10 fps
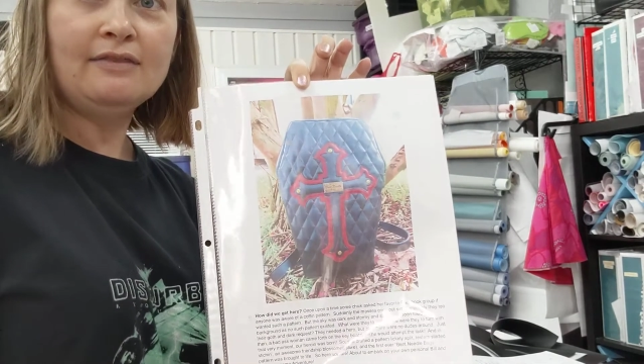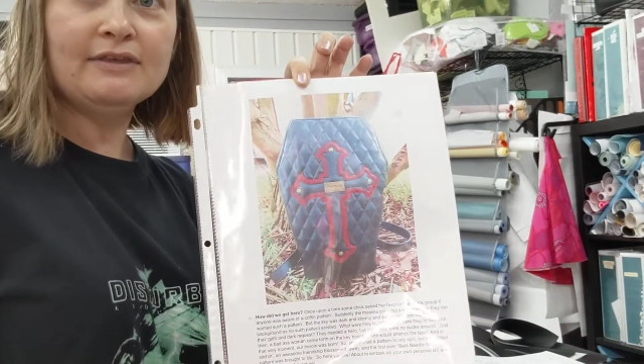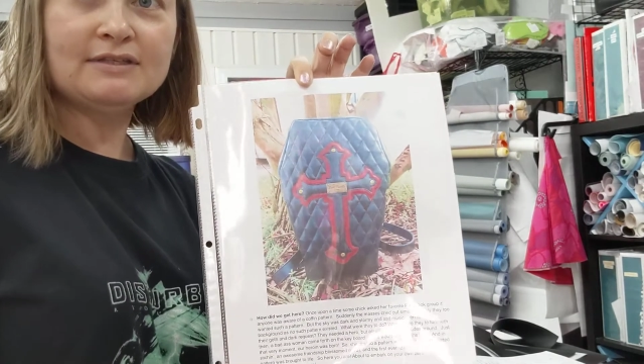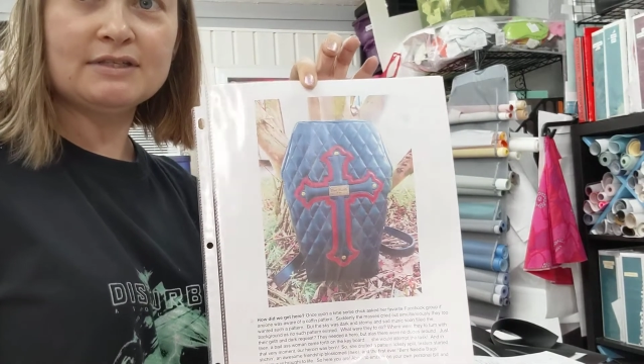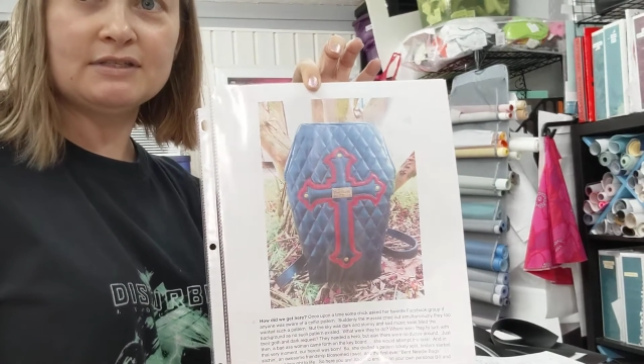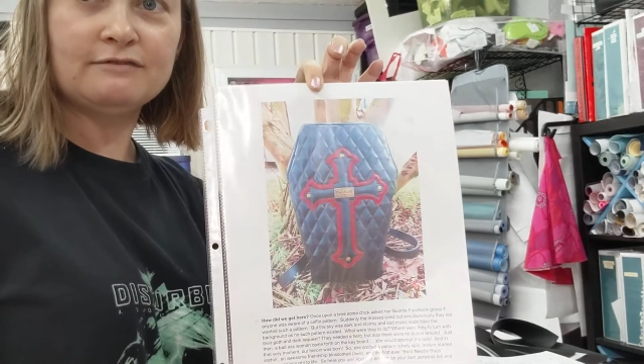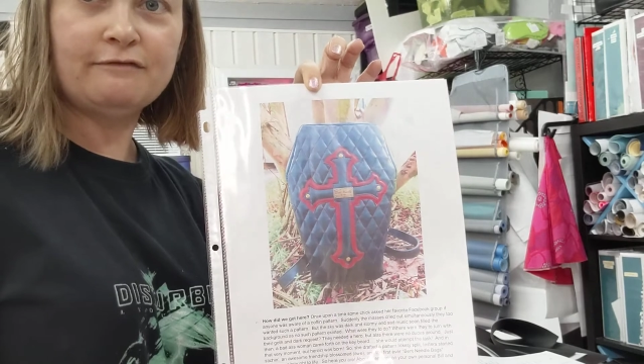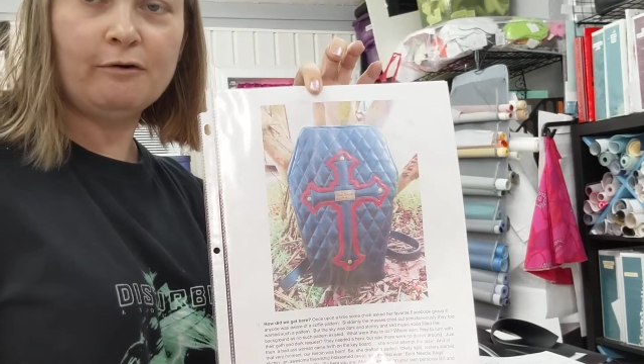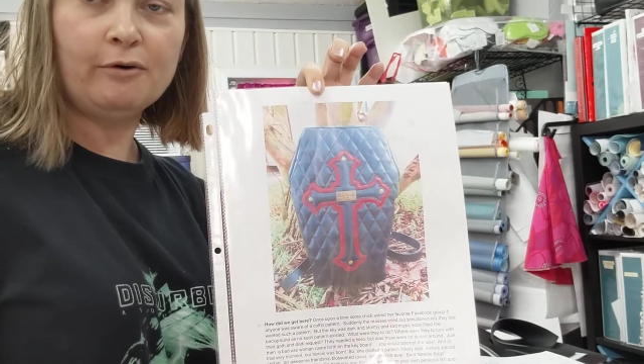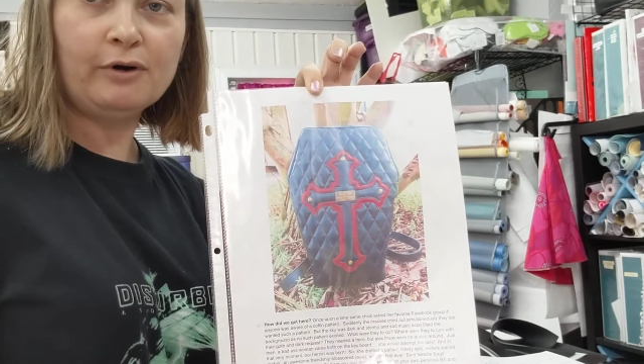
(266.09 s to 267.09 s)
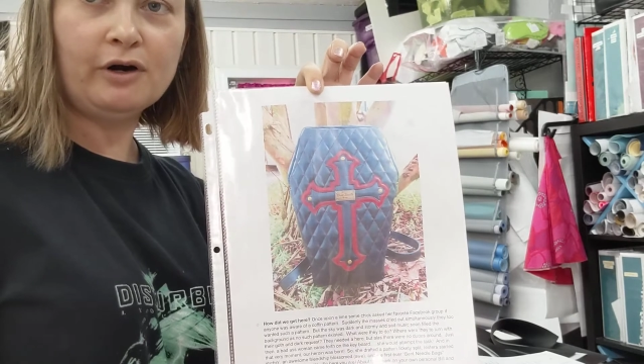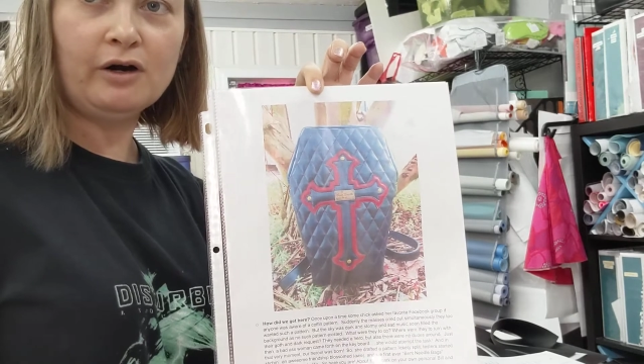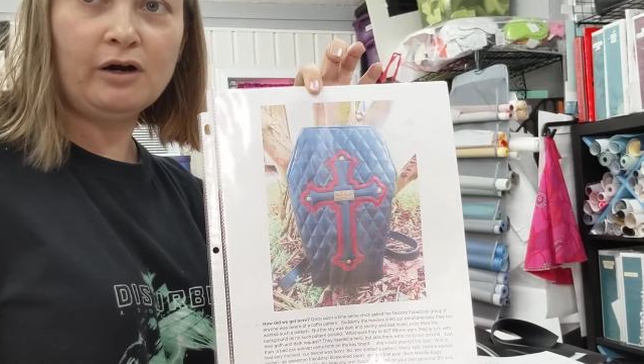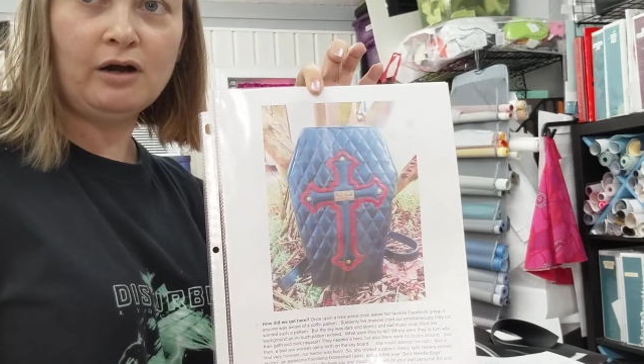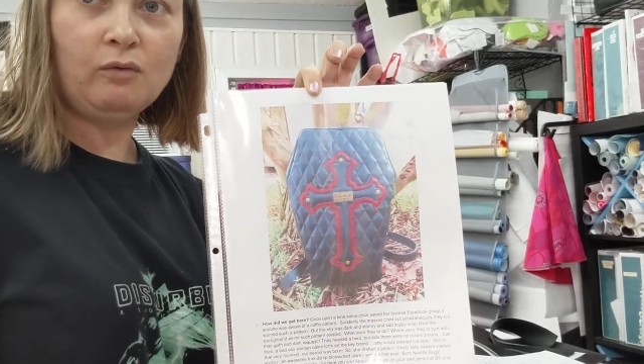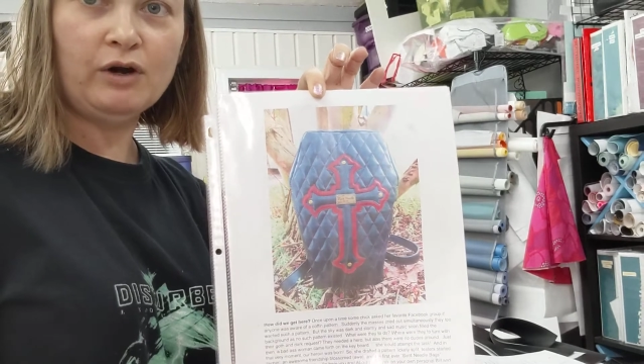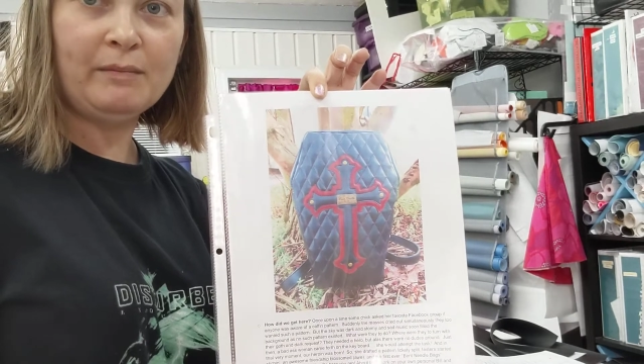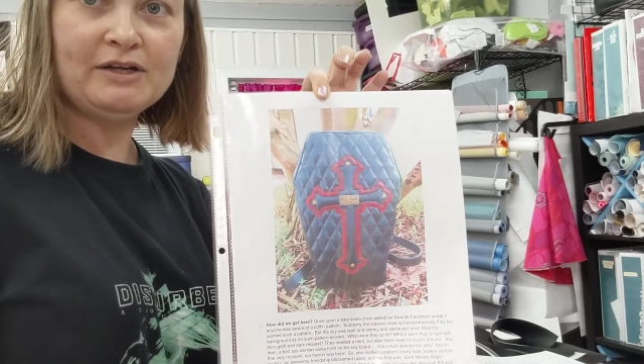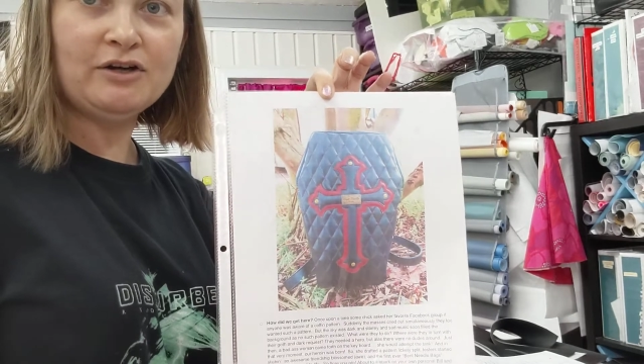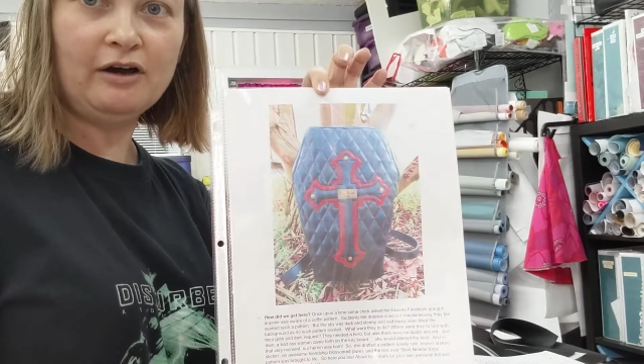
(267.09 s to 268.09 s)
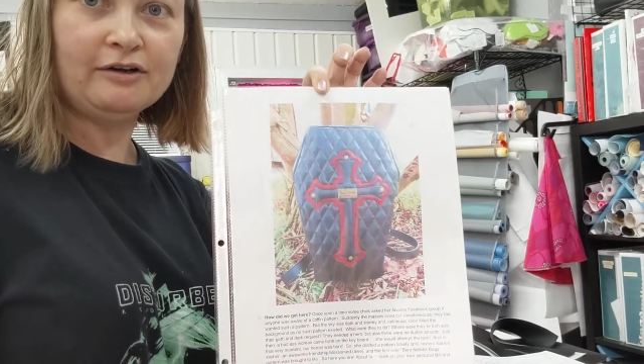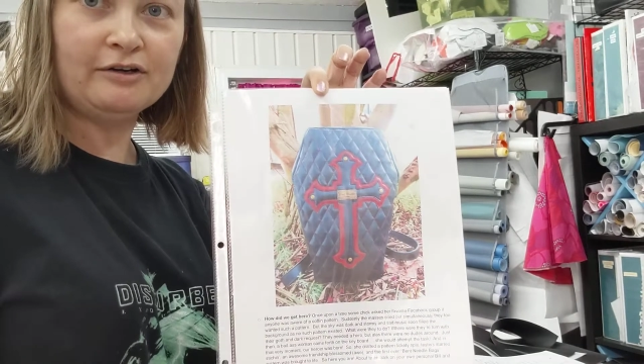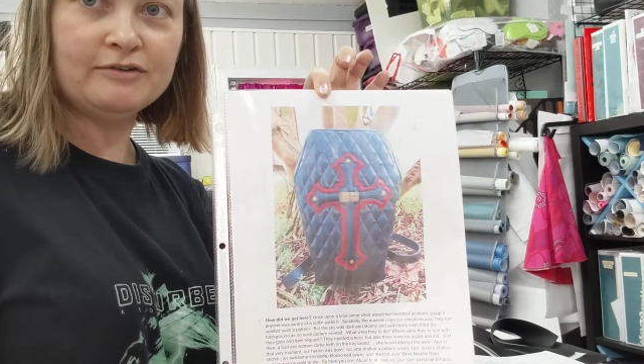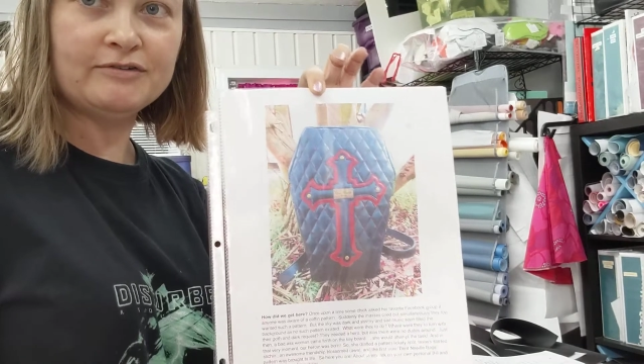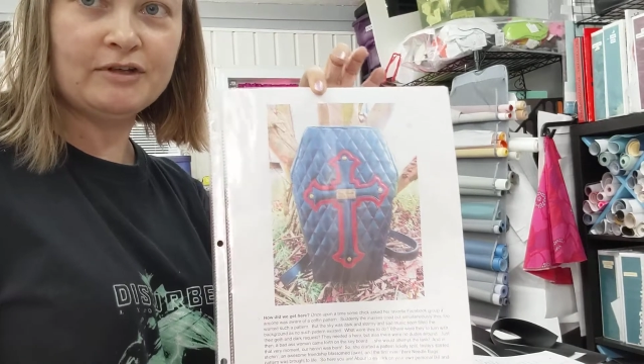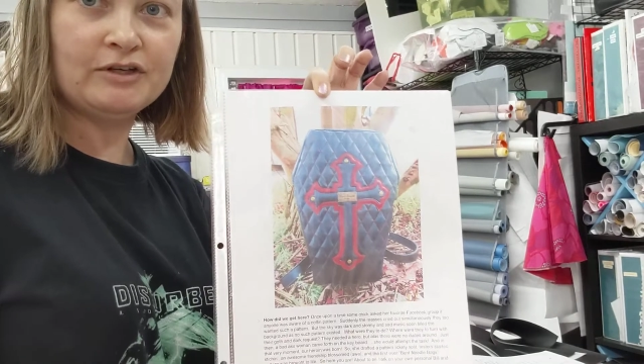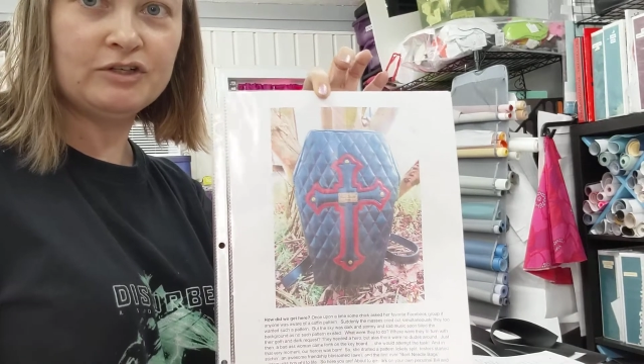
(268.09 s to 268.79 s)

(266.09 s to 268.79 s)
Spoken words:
This is for one of my daughters.